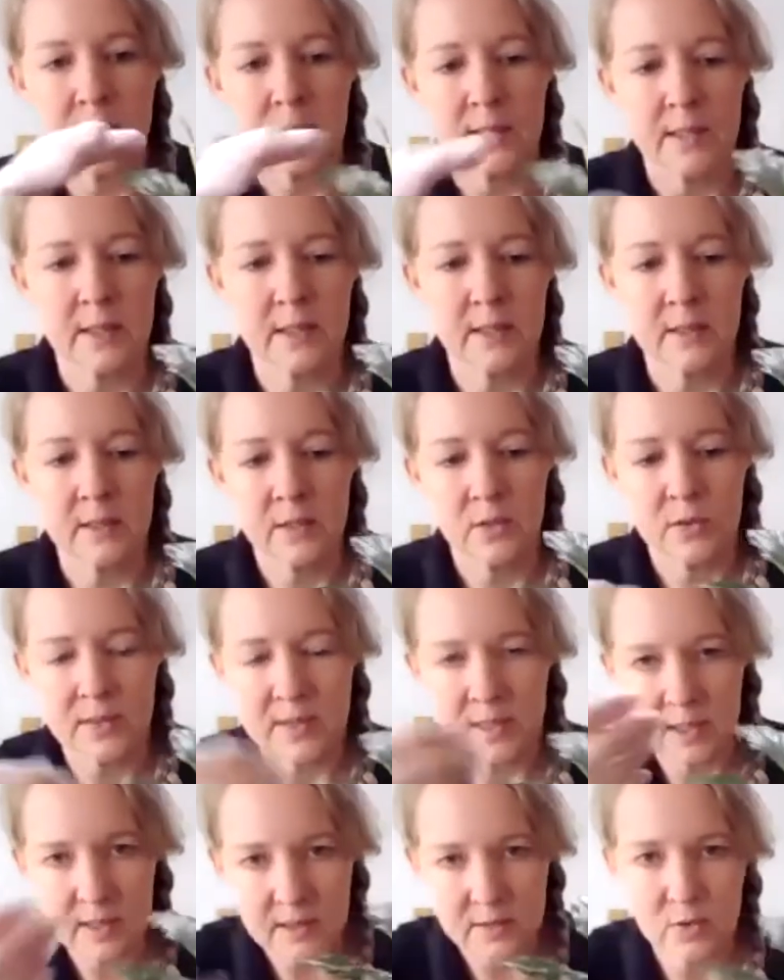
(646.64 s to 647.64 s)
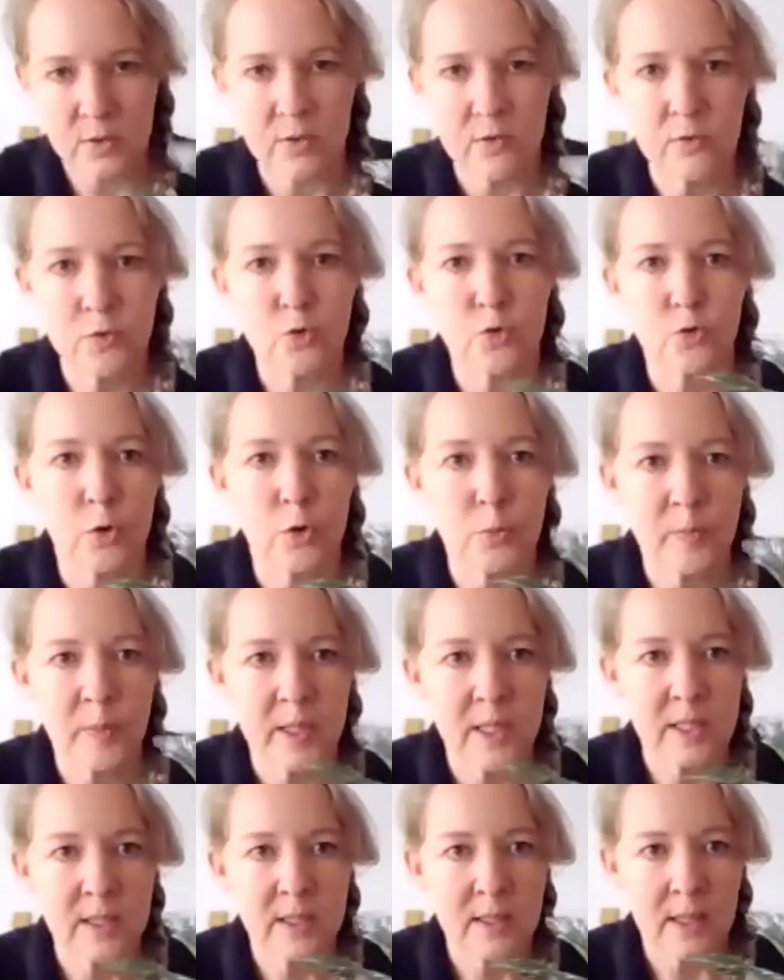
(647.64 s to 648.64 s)
You'll see it sort of
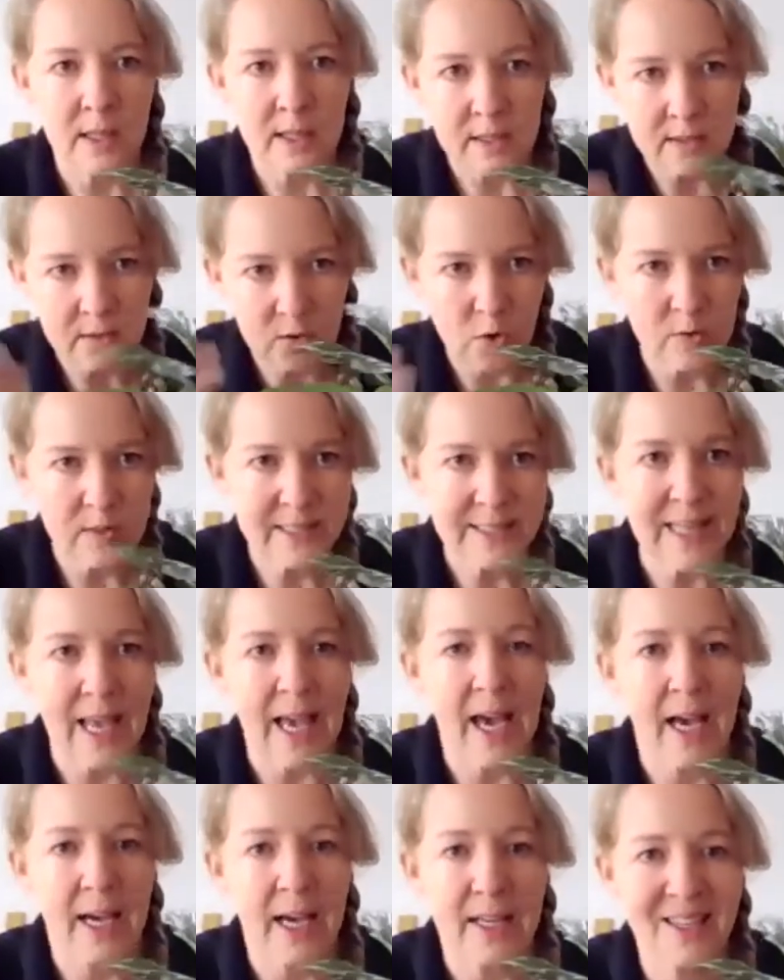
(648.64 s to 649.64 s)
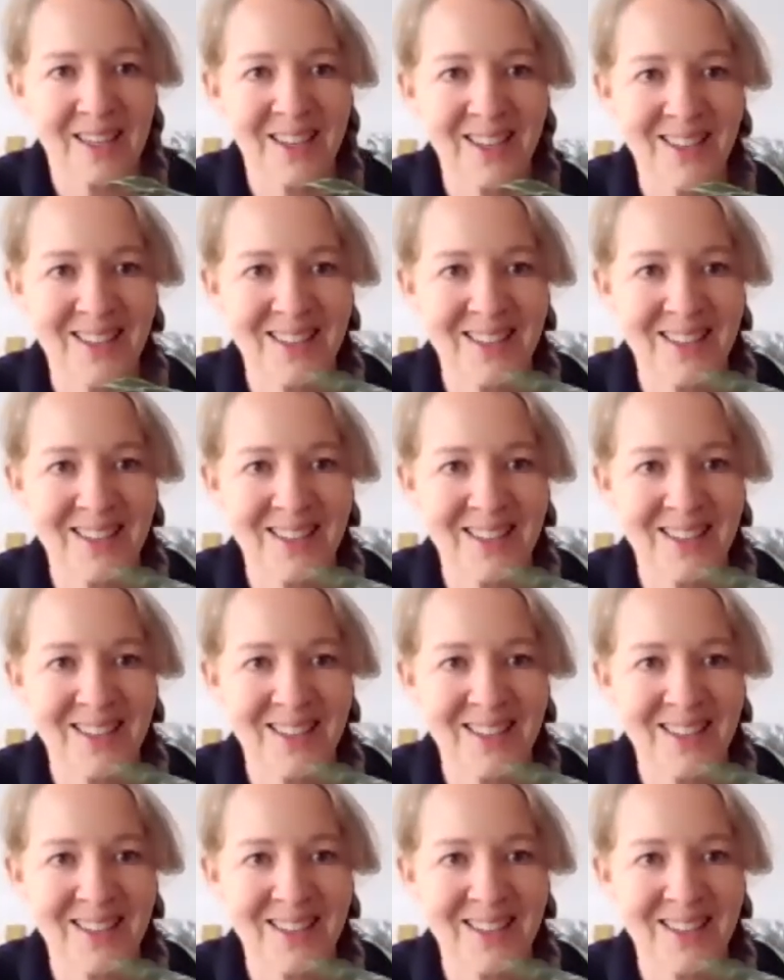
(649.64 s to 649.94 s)
drooping, like it's all sad.